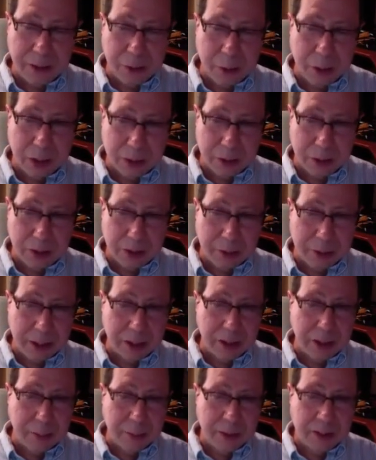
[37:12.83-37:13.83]
and you want to do
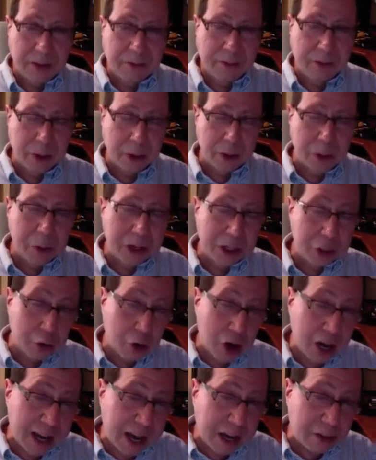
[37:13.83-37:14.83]
something a little bit different, or you want
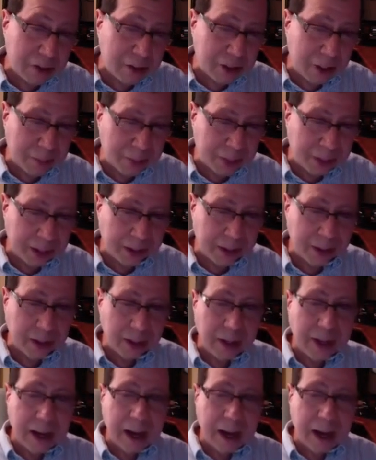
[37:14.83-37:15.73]
to try out something.